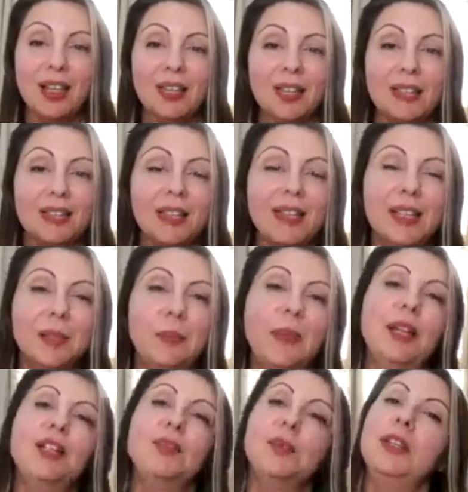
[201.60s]
The second
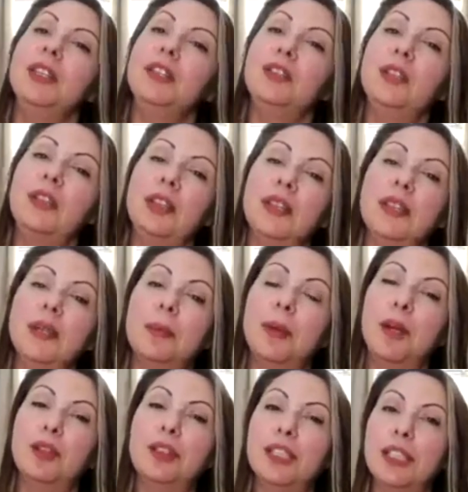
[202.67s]
page we need to think
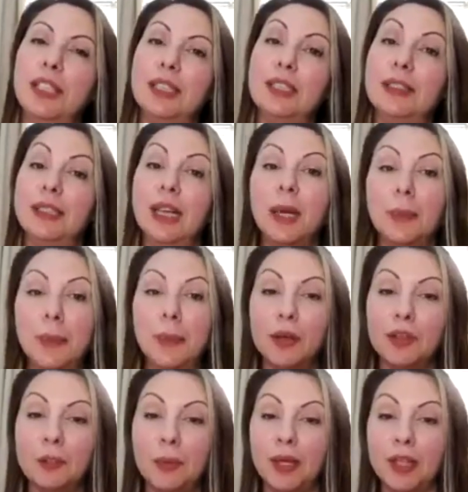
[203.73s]
about is the
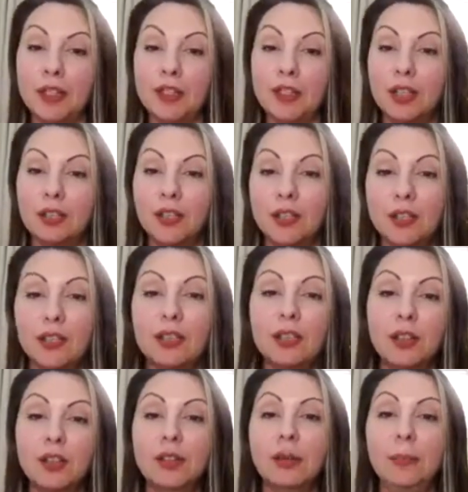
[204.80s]
About page. This is
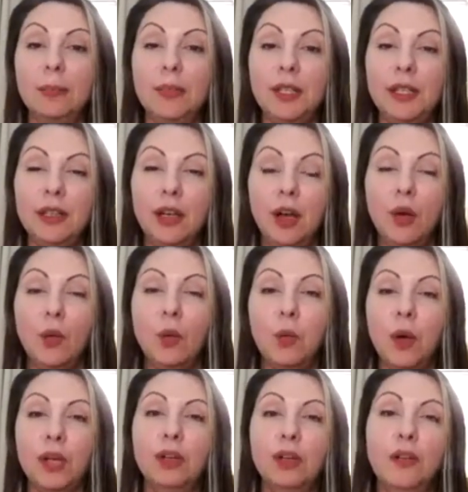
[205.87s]
going to be
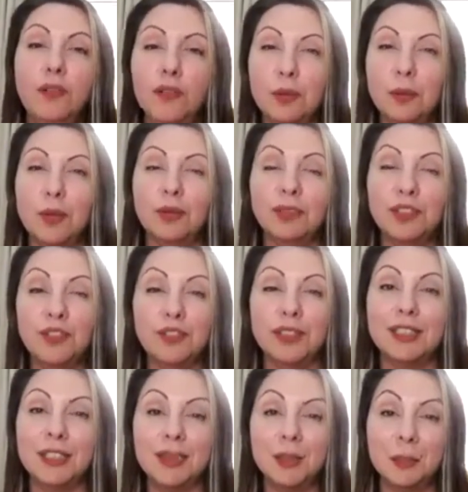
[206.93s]
one of the most
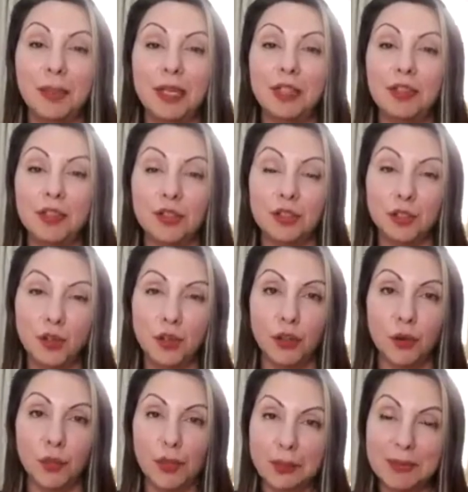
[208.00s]
visited pages on
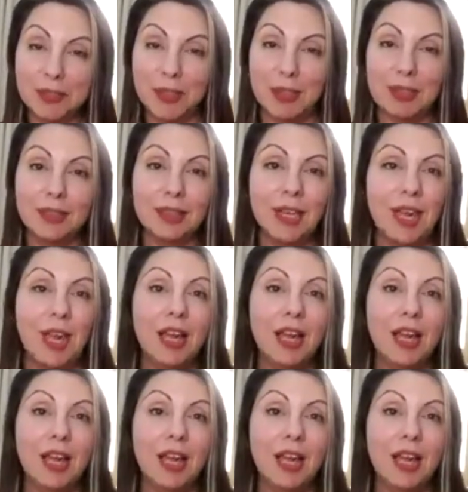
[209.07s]
your website.